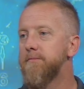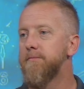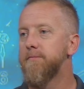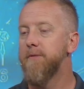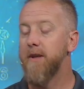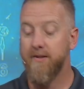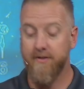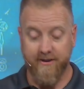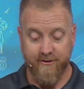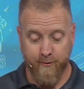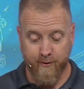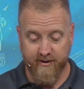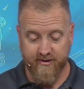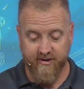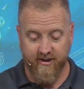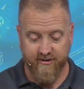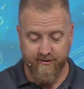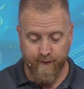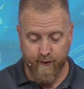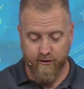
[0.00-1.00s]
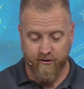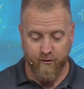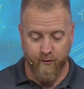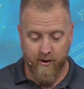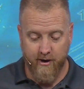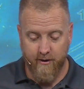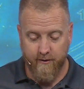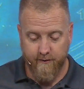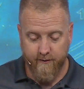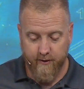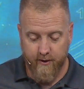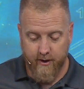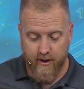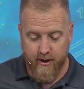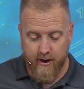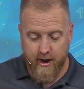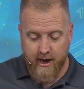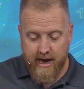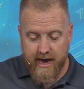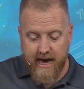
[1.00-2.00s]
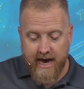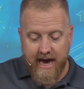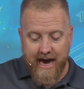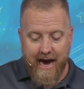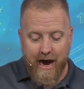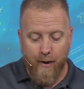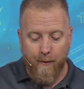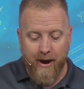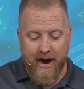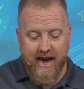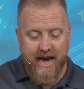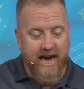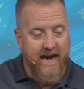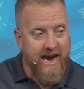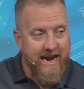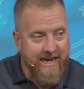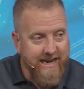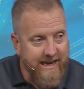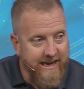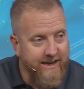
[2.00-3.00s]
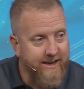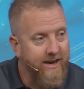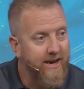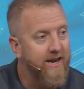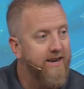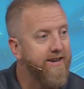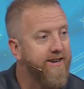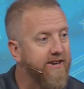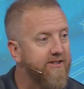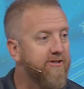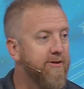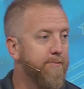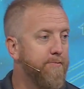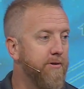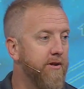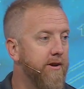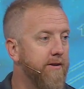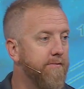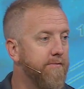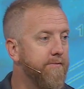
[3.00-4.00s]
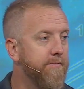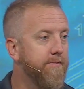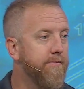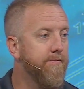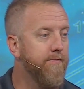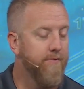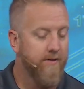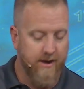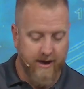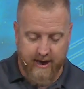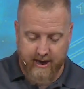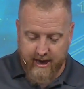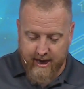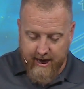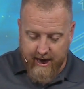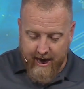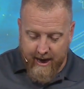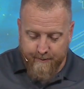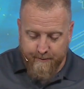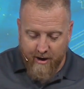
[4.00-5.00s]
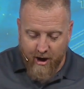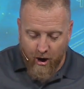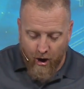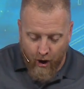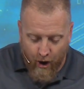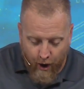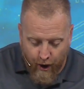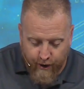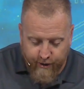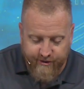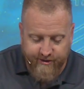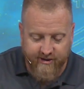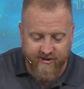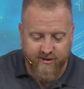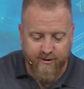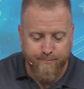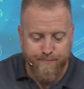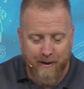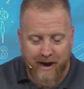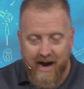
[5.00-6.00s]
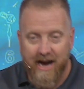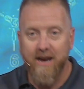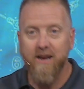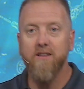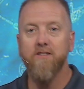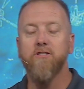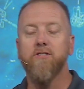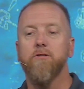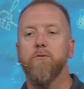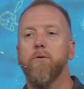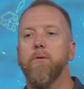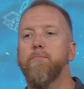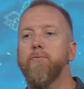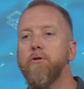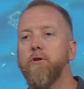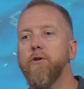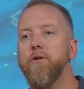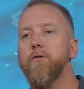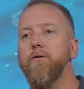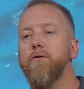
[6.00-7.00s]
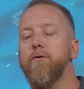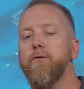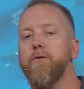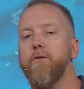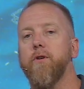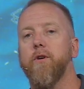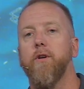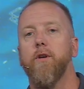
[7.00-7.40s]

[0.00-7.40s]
And that's what he says in verse 12. How I hated discipline, and my heart despised reproof.